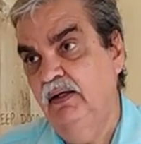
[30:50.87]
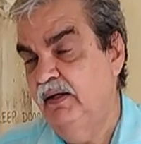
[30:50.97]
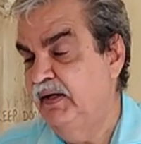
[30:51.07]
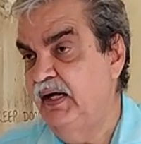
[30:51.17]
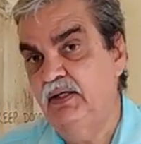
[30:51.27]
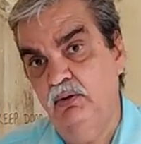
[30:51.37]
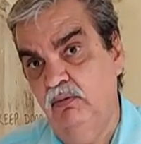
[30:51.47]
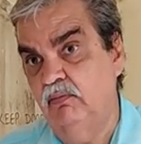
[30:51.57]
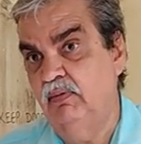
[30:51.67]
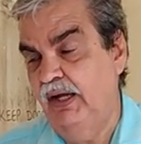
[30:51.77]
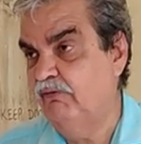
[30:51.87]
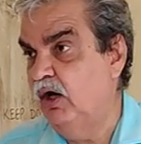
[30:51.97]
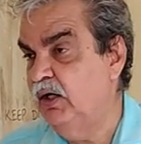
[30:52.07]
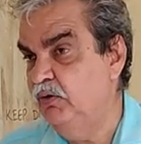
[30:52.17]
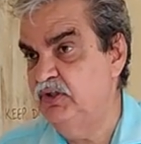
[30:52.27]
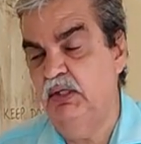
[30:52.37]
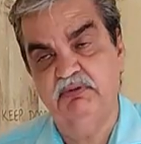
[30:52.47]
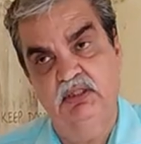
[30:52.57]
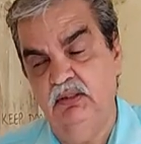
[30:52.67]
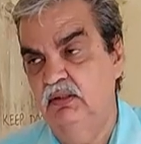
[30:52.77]
need to have gotten to
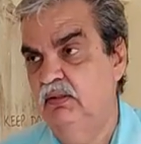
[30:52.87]
GMC.